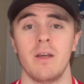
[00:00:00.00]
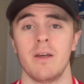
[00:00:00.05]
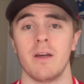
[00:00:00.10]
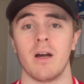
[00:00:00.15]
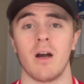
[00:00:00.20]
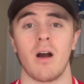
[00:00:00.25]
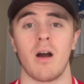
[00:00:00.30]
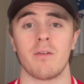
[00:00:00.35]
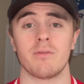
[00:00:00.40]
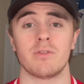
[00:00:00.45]

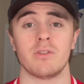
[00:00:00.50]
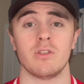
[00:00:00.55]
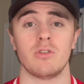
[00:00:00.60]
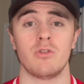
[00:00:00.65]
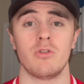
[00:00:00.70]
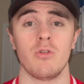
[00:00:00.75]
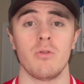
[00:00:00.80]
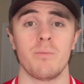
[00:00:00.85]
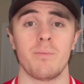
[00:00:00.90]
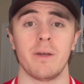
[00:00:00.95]
Obviously,
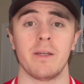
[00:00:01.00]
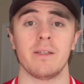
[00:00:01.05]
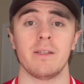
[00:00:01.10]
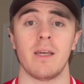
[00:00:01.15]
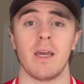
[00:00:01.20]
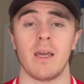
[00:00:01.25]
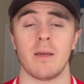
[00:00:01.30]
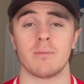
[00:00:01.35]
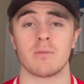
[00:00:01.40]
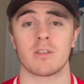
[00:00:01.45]
2 big
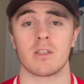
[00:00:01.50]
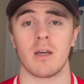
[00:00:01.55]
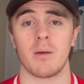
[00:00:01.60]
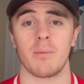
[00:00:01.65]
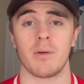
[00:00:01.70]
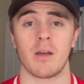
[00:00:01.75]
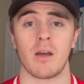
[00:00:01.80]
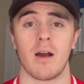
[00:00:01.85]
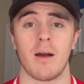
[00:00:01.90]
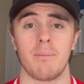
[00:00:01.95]
games
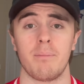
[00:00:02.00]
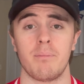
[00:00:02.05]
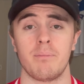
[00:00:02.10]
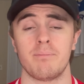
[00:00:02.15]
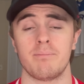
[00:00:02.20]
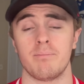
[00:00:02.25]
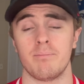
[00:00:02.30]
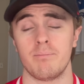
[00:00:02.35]
coming up,